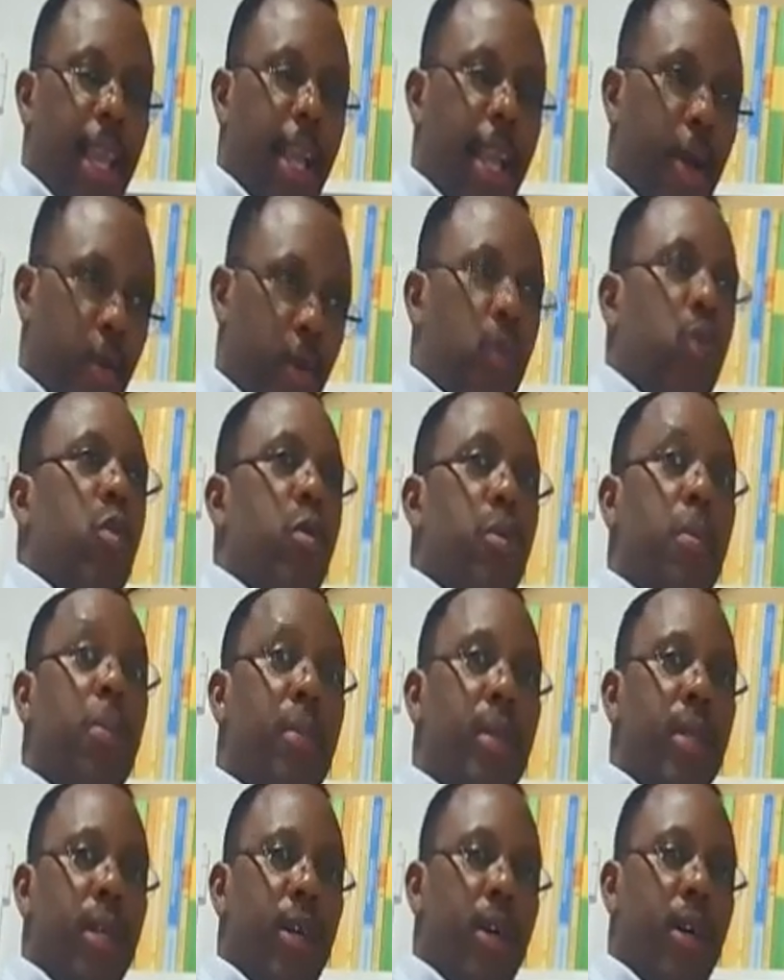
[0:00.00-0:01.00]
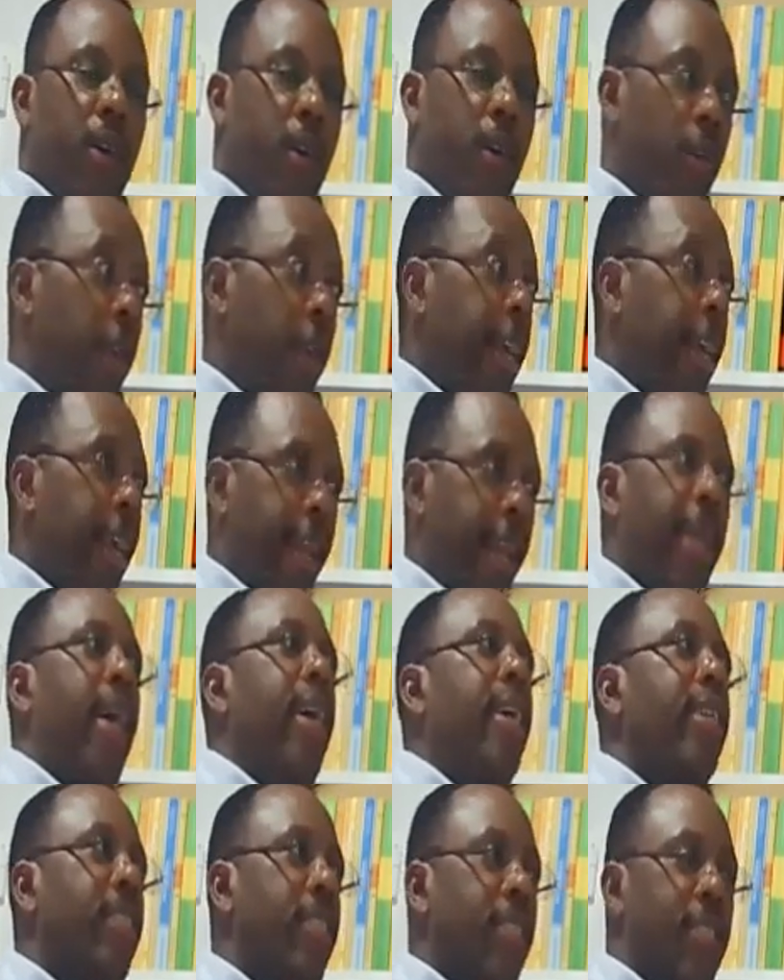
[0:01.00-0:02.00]
room or a
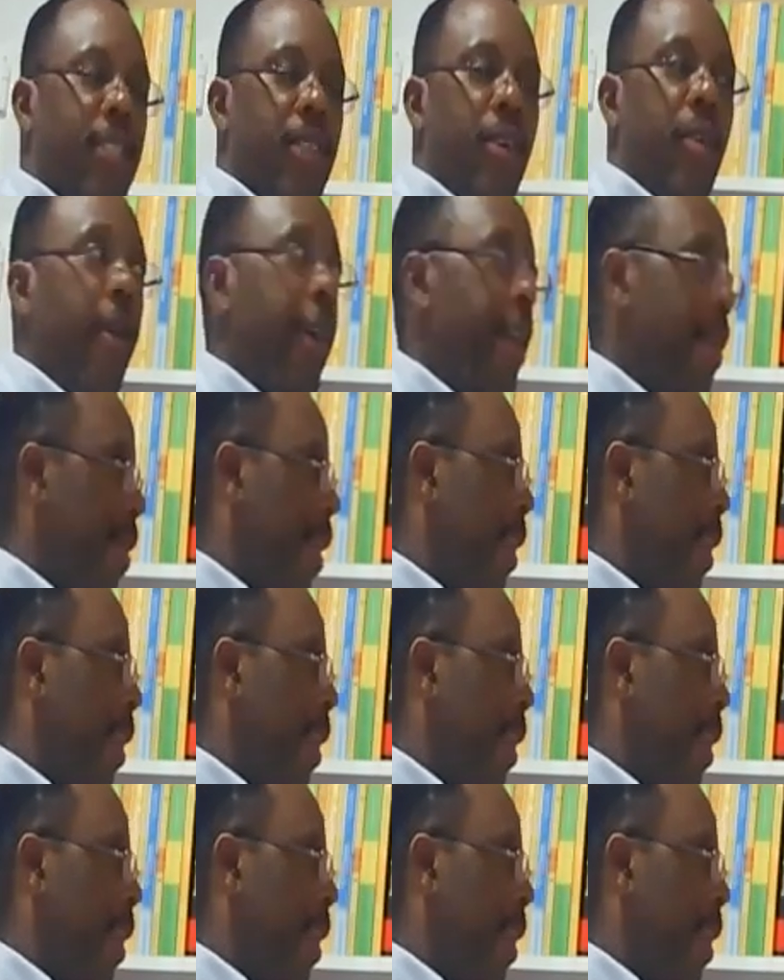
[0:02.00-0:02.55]
class or